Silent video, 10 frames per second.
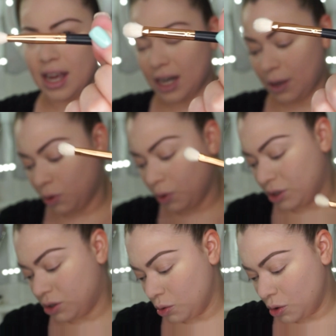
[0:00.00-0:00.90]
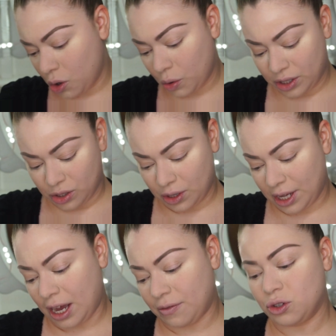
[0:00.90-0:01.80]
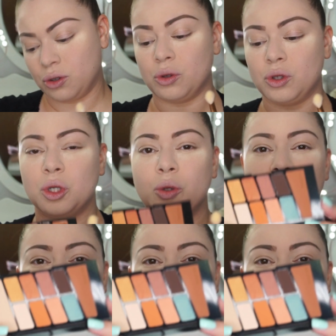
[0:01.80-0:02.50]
and I'm going to go into, they have two